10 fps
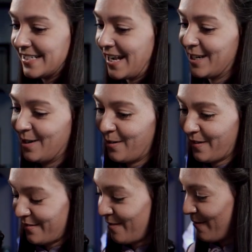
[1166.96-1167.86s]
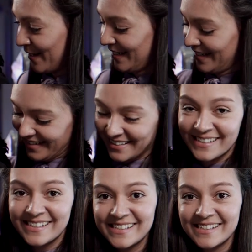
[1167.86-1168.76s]
Hello everyone.
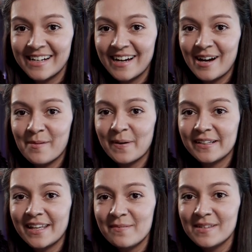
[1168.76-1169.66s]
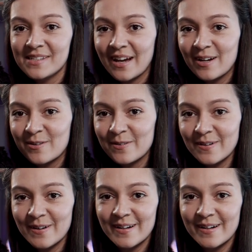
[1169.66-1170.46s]
My name is Aiko.